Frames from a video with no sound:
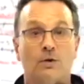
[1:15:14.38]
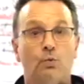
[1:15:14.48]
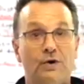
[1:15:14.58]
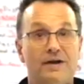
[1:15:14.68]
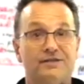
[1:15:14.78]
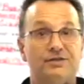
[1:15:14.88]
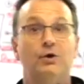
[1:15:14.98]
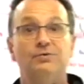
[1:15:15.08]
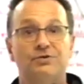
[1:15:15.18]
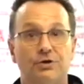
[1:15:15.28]

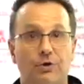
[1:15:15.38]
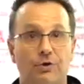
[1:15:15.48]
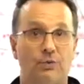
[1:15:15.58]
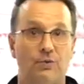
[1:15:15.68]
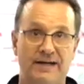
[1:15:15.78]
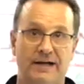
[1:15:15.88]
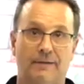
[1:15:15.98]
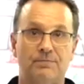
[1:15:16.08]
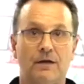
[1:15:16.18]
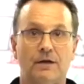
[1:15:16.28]
reattune to your arena.
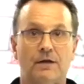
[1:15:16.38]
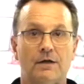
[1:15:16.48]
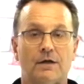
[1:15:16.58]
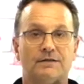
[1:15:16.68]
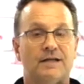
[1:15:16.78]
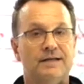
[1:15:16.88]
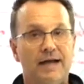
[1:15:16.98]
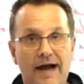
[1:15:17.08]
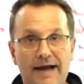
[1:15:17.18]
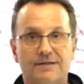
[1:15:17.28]

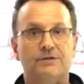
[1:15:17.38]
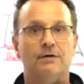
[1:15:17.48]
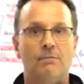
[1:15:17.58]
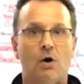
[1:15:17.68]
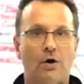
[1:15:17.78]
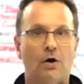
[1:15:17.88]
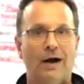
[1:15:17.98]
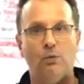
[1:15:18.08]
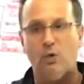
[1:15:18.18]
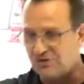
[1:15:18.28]
Tonight, tomorrow,
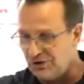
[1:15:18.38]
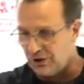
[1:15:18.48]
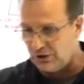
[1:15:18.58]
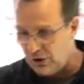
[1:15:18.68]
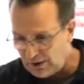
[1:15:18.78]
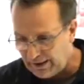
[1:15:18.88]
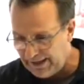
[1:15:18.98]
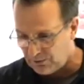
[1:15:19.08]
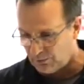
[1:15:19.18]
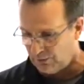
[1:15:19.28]
I want you to look
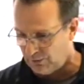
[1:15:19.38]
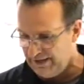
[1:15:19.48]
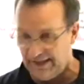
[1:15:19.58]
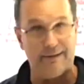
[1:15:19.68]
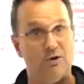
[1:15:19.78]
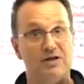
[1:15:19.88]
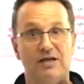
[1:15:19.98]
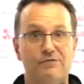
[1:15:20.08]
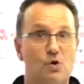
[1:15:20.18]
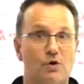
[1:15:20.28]
at your arena, and I'm going to
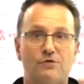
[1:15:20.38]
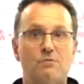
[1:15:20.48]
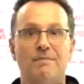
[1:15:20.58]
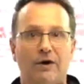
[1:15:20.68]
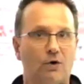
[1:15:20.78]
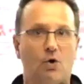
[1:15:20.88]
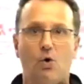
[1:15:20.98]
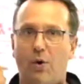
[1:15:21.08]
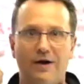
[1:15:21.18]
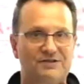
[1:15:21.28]
give you a few miracle
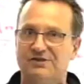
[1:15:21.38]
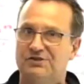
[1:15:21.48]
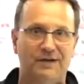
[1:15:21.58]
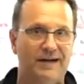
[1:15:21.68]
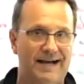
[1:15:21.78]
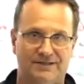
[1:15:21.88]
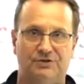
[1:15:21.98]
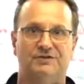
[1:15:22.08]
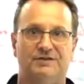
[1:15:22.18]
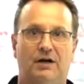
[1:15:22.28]
questions you can ask
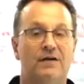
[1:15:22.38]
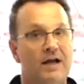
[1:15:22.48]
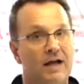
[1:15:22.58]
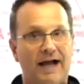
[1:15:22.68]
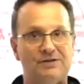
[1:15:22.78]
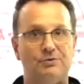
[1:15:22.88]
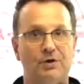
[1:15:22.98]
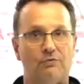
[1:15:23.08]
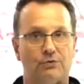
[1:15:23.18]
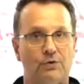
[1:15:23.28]
yourself as you
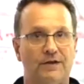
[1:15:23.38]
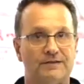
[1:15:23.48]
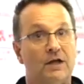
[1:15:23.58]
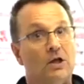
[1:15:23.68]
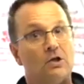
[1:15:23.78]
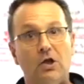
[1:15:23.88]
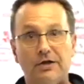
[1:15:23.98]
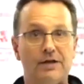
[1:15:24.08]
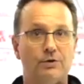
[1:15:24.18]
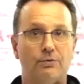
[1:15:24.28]
go through this.
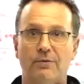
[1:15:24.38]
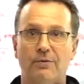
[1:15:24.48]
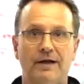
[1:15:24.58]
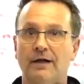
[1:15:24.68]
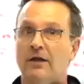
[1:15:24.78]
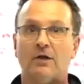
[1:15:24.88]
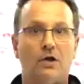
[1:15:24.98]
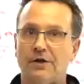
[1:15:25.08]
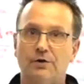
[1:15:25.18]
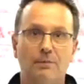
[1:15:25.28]
Look at your arena,
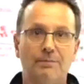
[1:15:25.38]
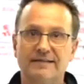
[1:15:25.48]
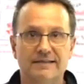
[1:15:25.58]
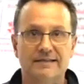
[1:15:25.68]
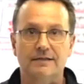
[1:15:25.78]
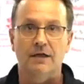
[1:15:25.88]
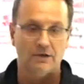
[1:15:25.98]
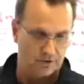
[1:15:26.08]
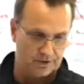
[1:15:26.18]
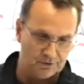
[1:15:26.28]
look at your business,
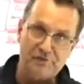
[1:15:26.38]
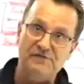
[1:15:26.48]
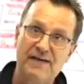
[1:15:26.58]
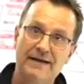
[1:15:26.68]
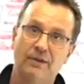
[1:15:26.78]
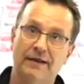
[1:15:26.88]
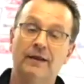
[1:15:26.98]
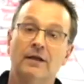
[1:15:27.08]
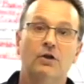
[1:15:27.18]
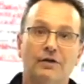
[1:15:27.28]
look at your family,
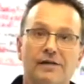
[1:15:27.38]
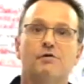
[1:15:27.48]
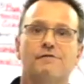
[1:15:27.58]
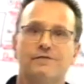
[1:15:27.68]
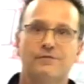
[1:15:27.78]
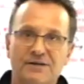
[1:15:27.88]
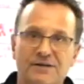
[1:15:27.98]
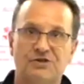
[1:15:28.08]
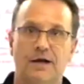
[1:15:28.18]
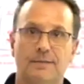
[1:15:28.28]
look at your
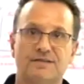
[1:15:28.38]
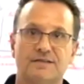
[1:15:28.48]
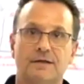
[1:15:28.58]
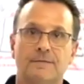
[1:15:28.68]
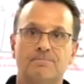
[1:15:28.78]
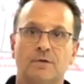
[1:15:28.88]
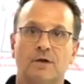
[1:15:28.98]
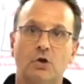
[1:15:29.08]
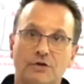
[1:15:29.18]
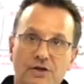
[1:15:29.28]
friendships,
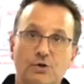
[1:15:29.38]
look at